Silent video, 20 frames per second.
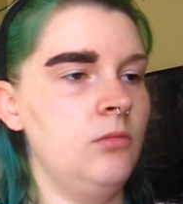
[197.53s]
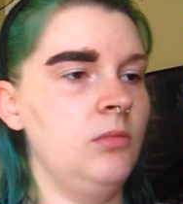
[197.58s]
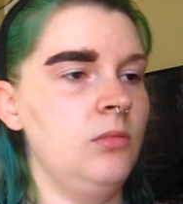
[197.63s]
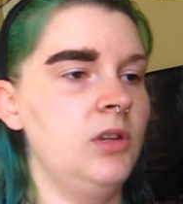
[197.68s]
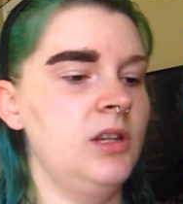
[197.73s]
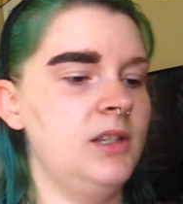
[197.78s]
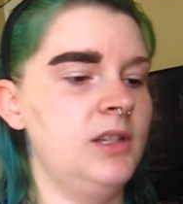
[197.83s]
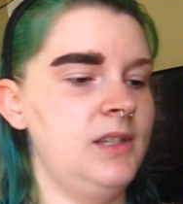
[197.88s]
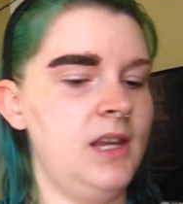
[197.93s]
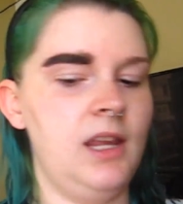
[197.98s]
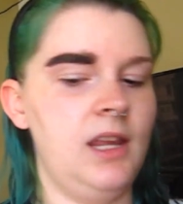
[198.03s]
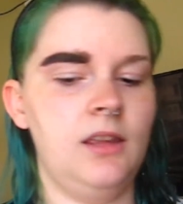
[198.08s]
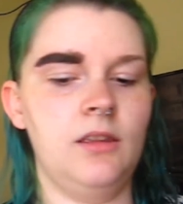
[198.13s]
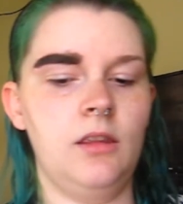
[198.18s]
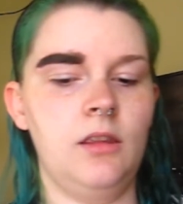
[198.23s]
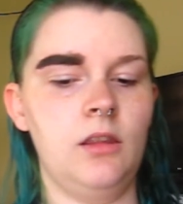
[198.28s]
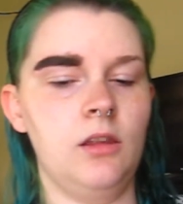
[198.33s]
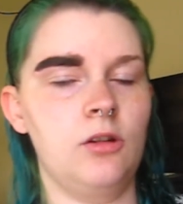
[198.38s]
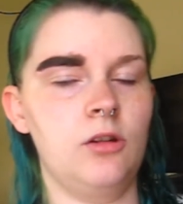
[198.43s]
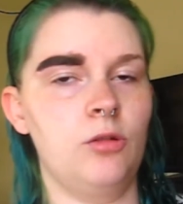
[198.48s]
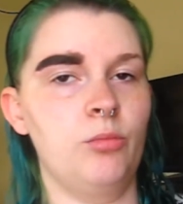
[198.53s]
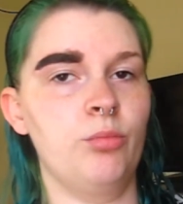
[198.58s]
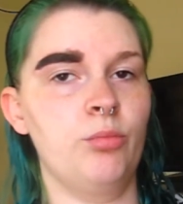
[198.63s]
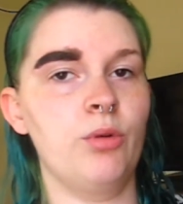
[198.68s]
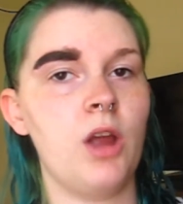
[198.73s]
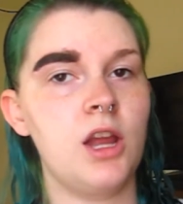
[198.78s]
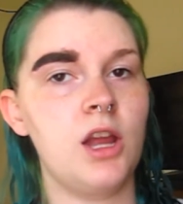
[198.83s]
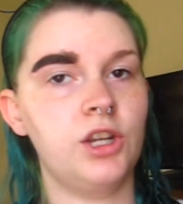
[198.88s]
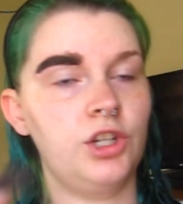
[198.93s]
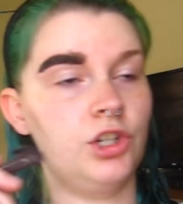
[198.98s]
I'm going to take the little
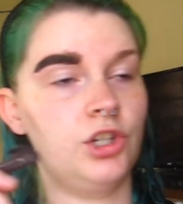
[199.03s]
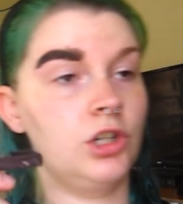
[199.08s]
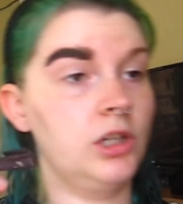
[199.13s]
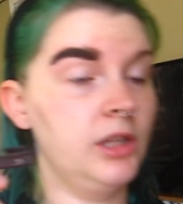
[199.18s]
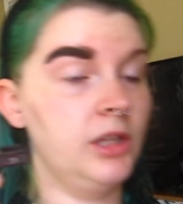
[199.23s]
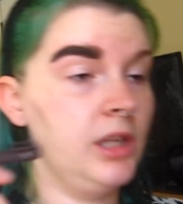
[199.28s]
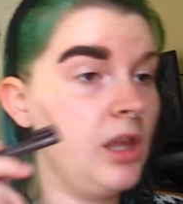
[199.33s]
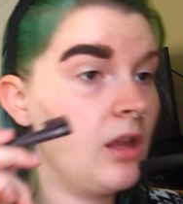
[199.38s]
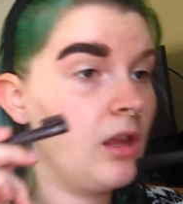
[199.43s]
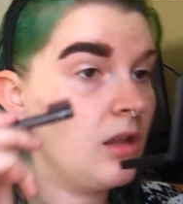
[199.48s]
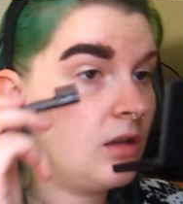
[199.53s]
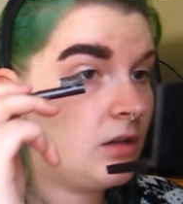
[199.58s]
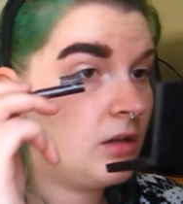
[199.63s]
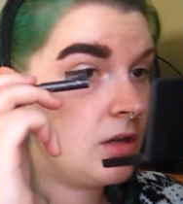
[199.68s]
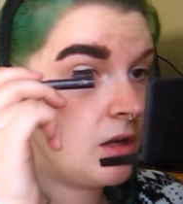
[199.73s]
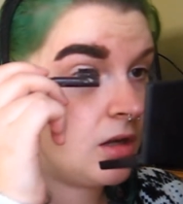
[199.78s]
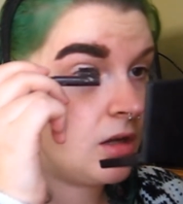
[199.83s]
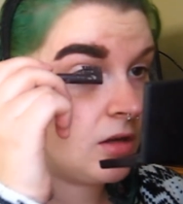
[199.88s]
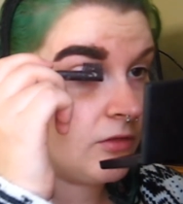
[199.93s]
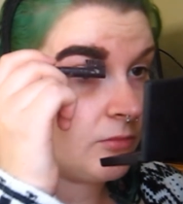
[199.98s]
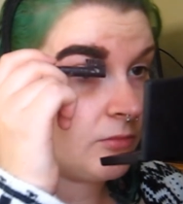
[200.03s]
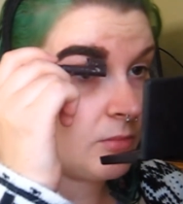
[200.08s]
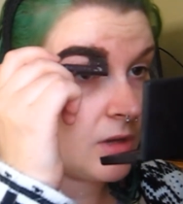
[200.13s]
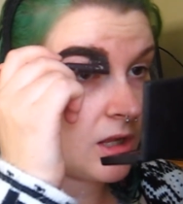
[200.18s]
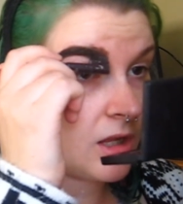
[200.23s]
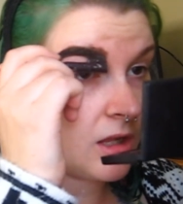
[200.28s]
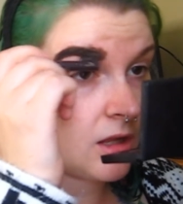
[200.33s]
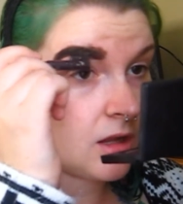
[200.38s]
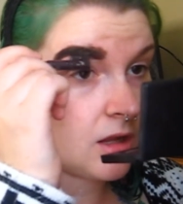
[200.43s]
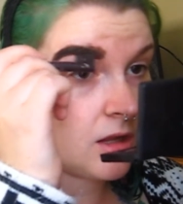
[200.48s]
brush on the end of
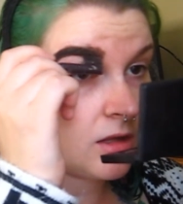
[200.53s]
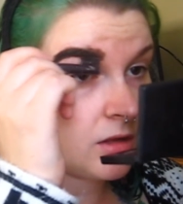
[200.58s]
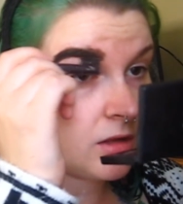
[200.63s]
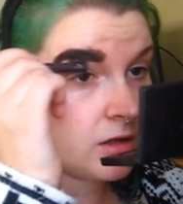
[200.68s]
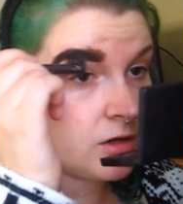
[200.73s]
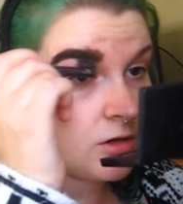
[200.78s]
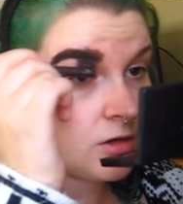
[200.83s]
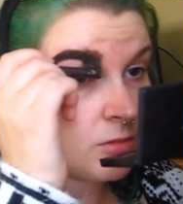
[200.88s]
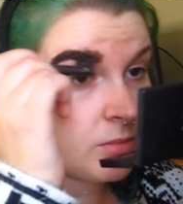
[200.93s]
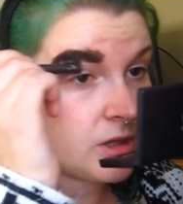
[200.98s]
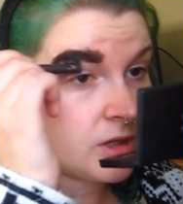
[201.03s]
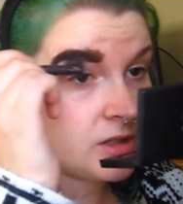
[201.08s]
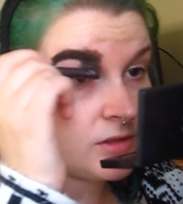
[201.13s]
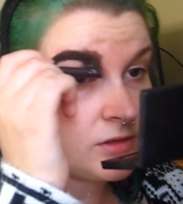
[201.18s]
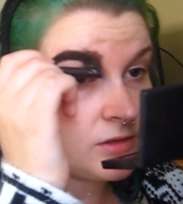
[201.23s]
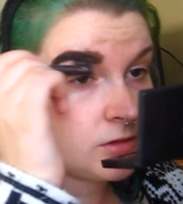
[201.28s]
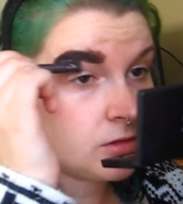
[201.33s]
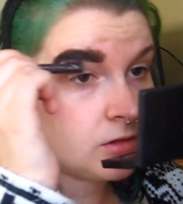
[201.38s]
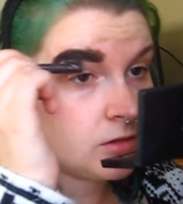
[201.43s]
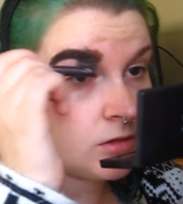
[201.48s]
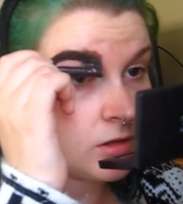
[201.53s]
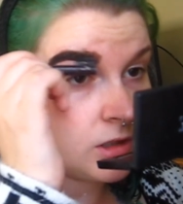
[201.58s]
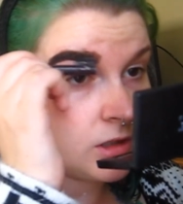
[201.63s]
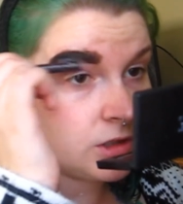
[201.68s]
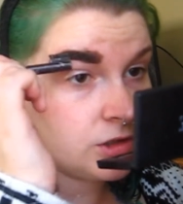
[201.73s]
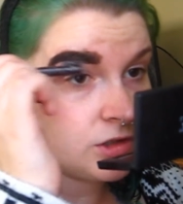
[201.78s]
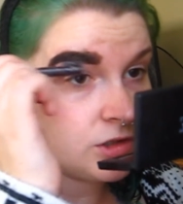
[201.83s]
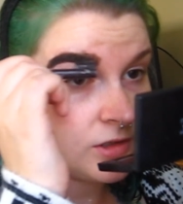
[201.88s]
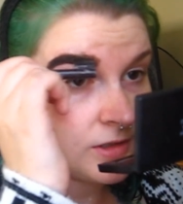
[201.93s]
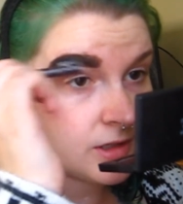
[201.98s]
my eyeliner pencil
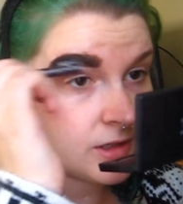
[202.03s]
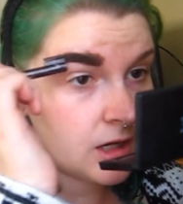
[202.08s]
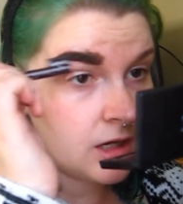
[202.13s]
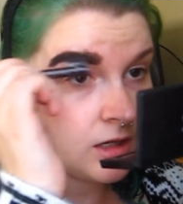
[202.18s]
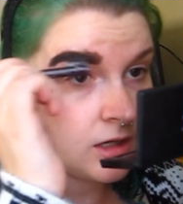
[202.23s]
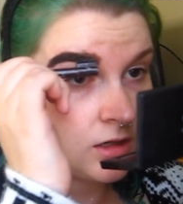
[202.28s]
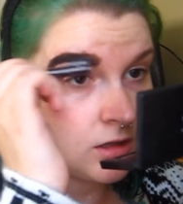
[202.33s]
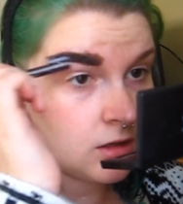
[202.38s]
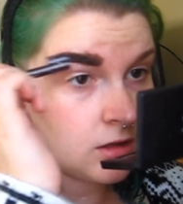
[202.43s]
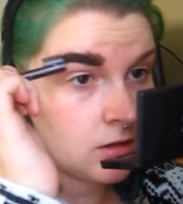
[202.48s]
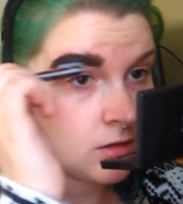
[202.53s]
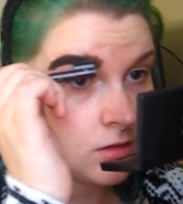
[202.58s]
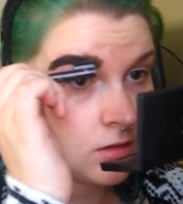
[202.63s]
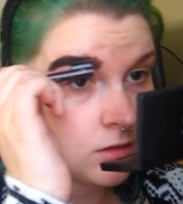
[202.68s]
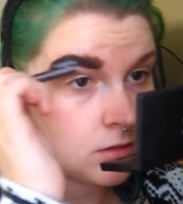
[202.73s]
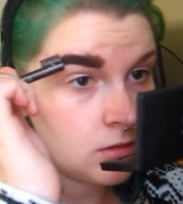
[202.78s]
and just kind of